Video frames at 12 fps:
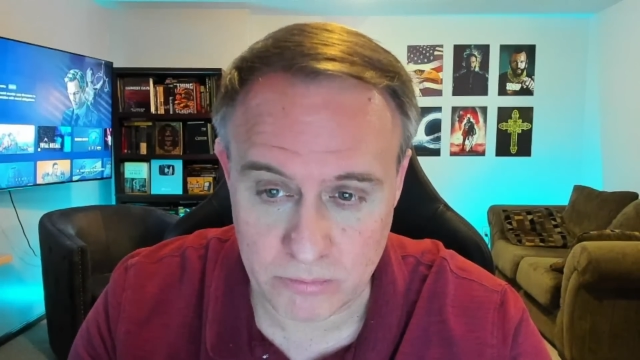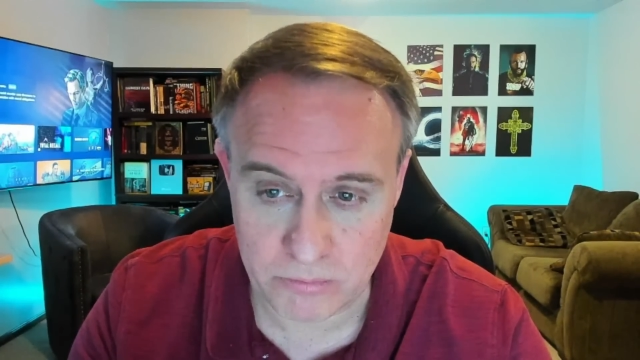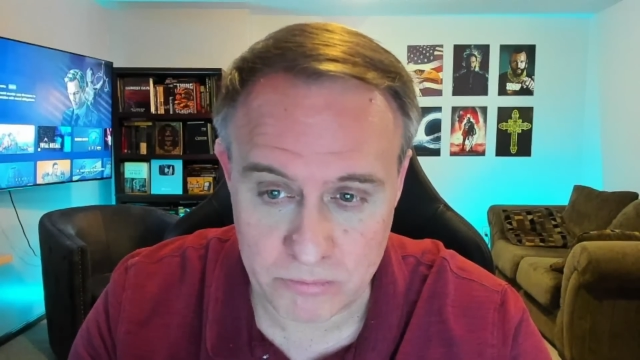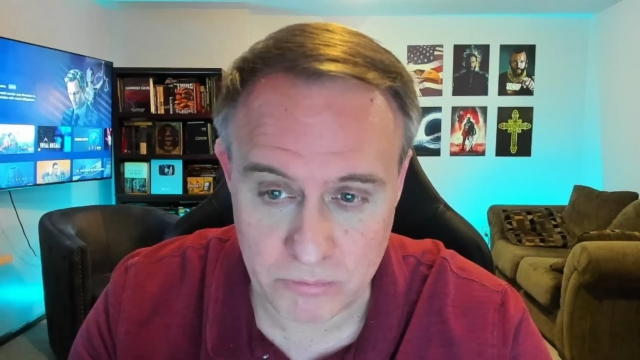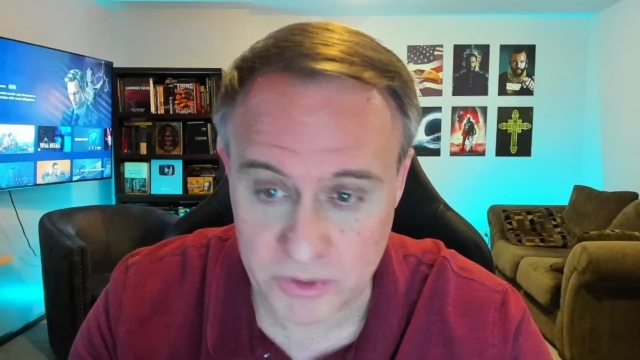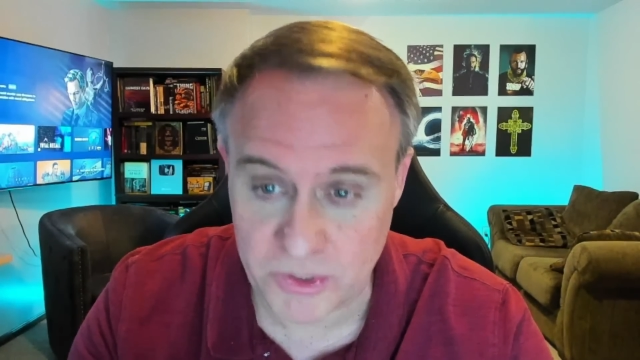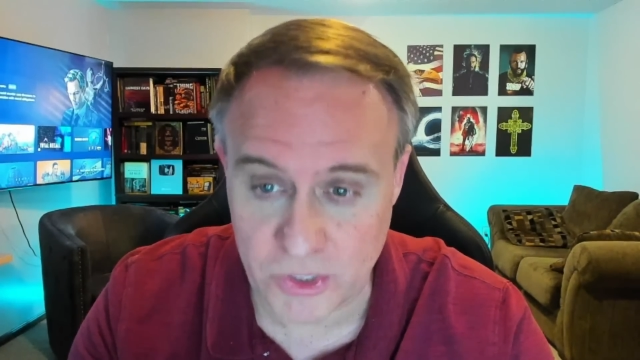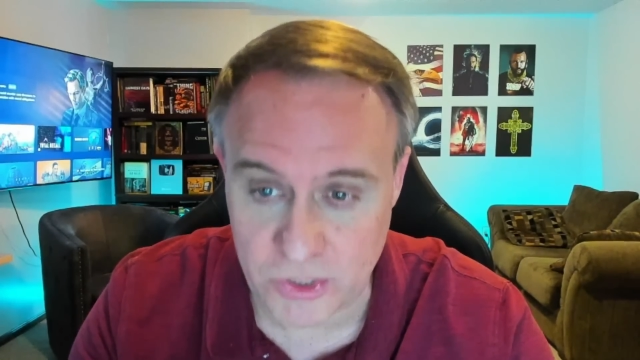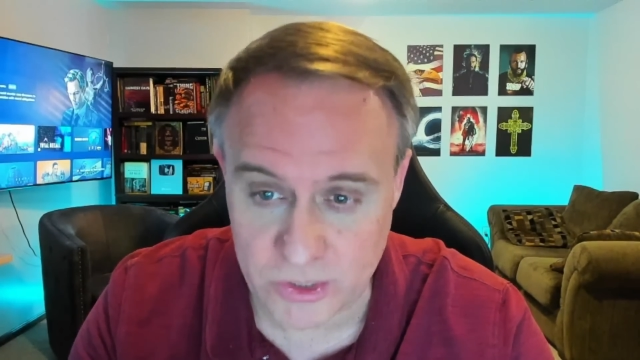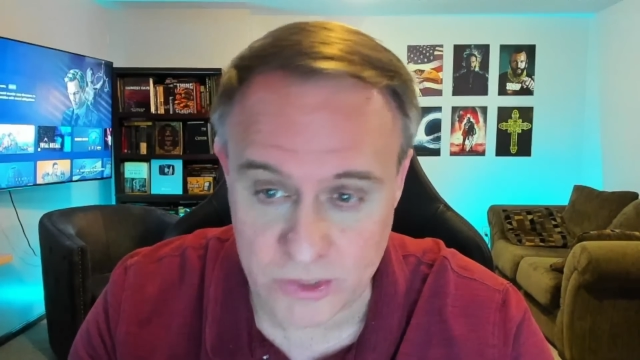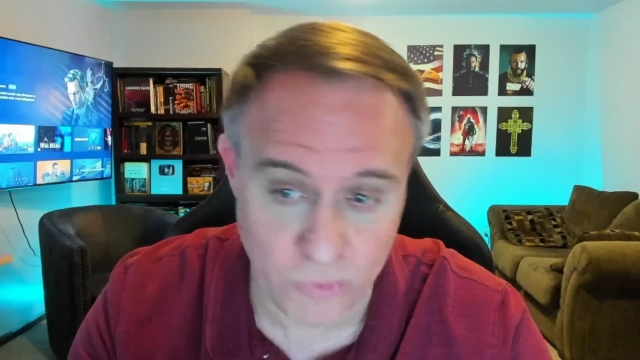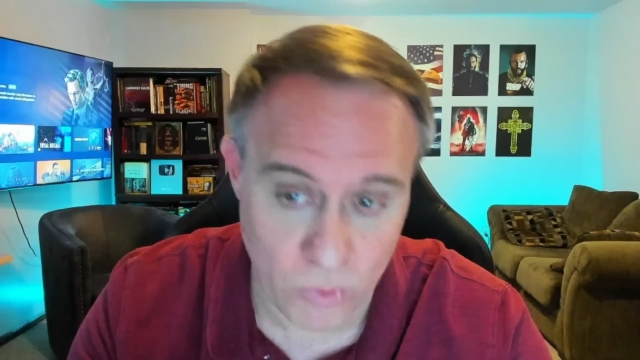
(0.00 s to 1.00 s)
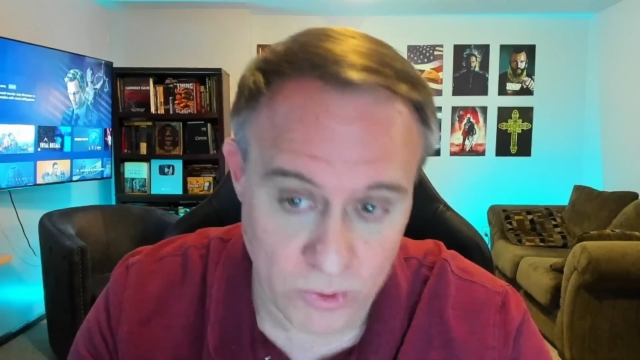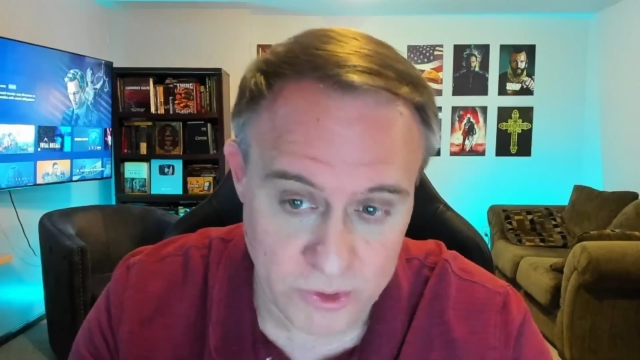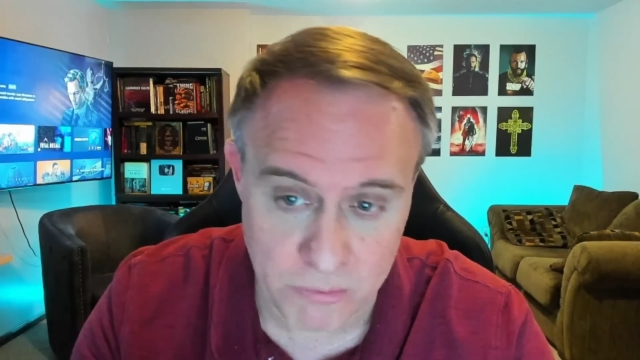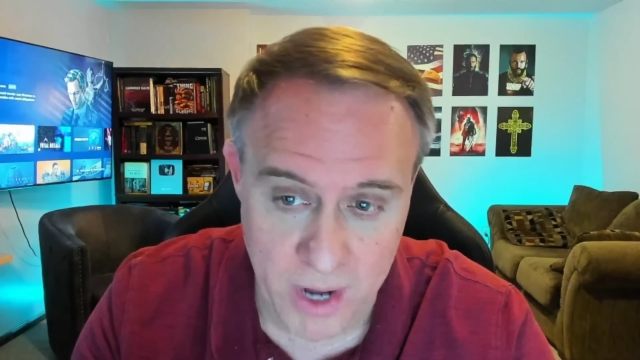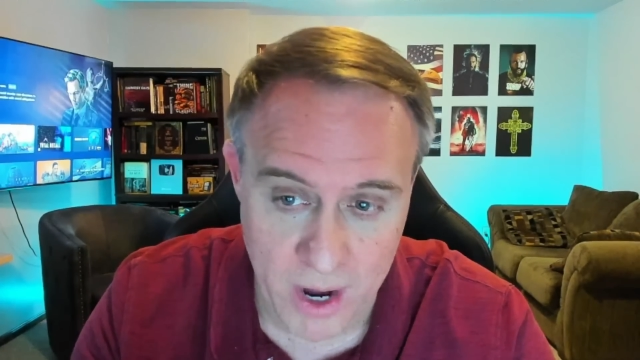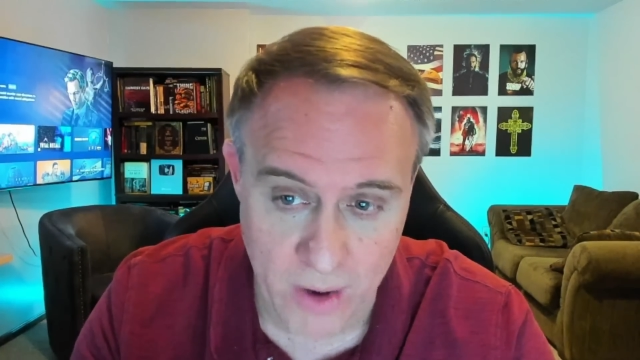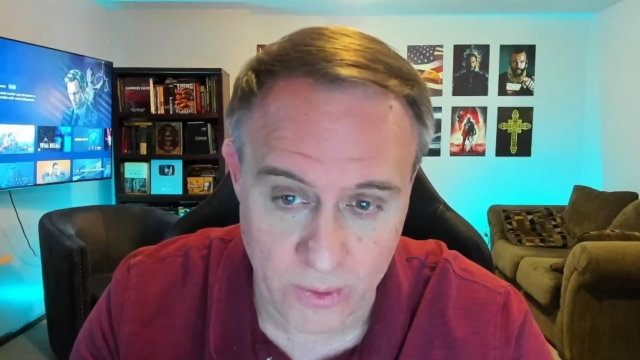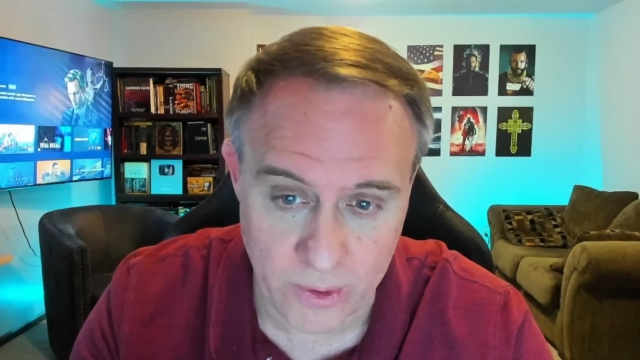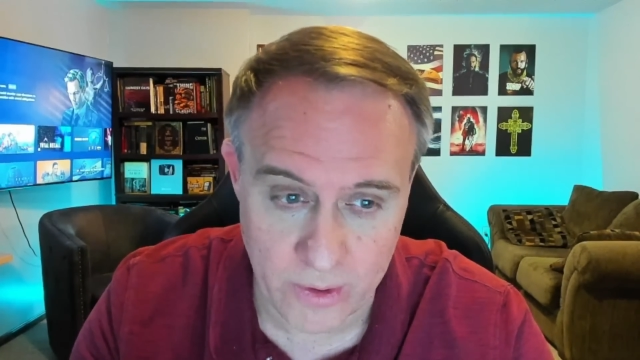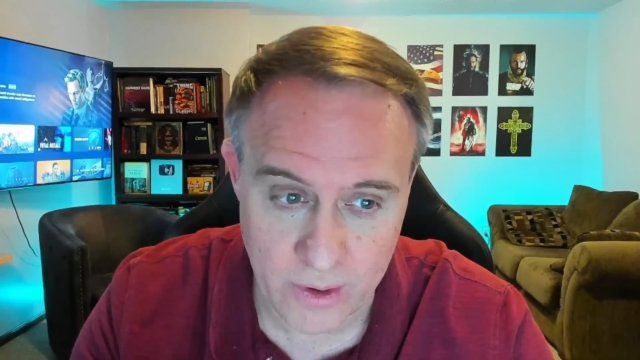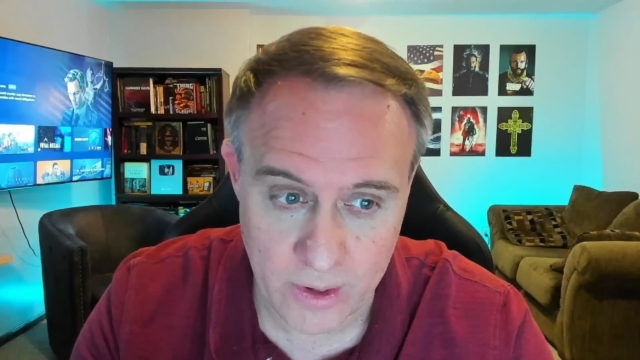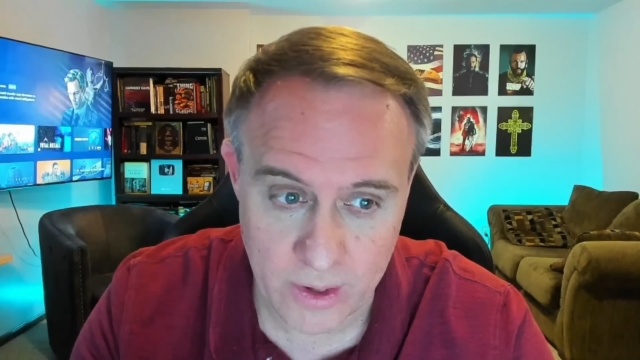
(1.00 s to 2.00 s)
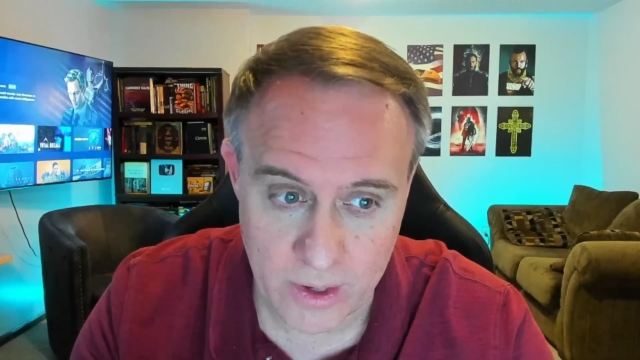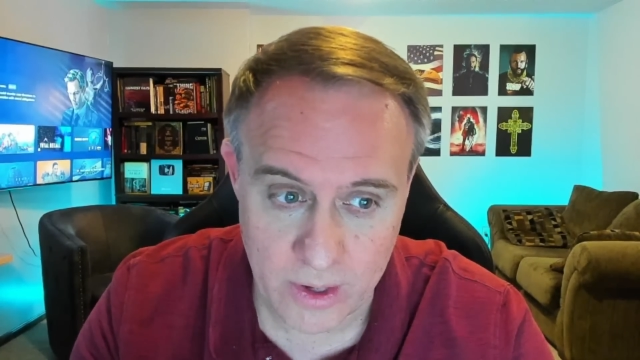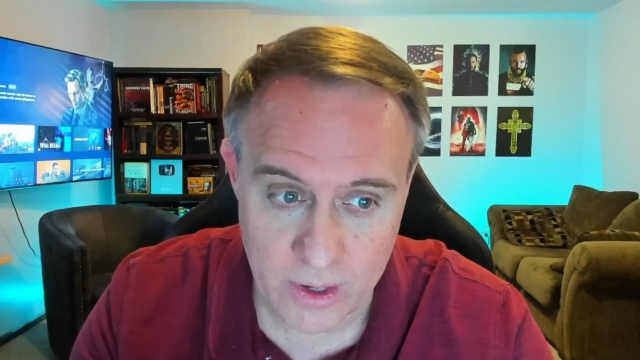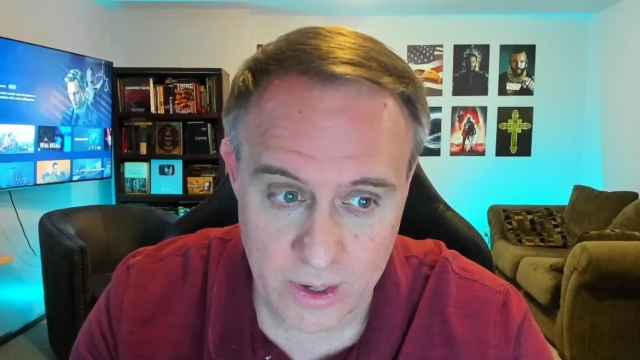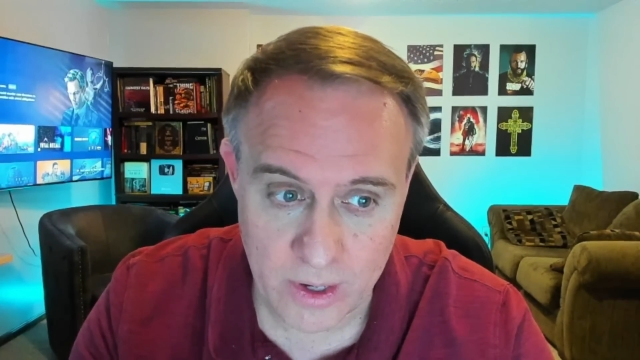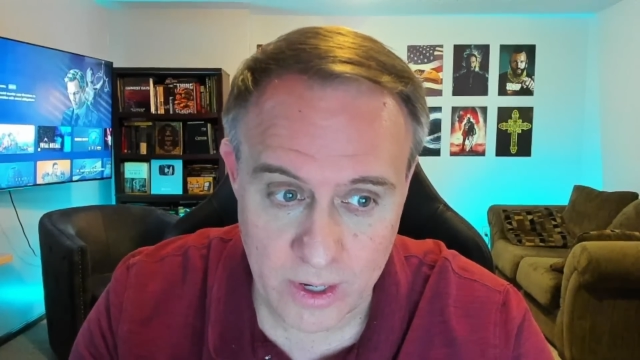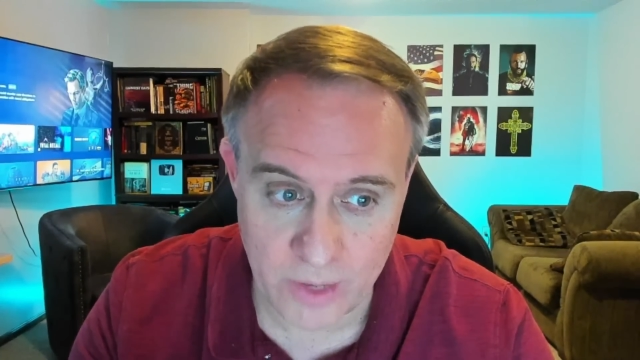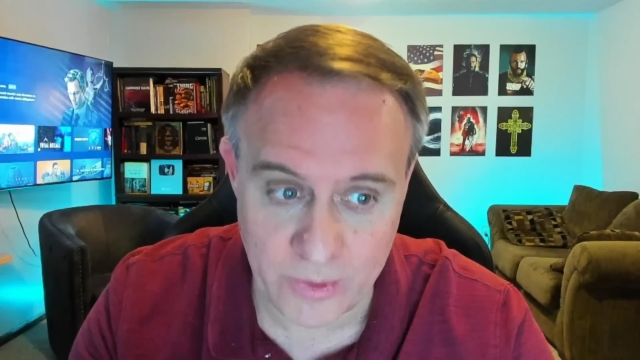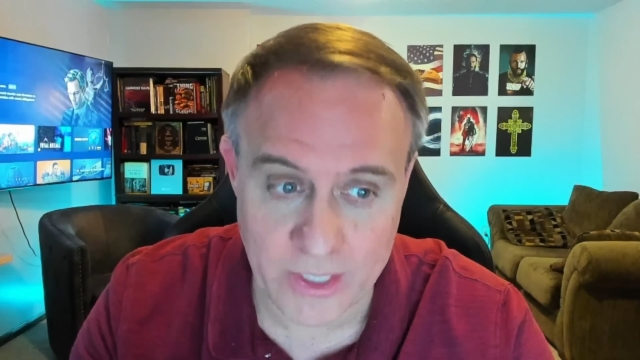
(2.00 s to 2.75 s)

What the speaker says: positions, of course, of power. And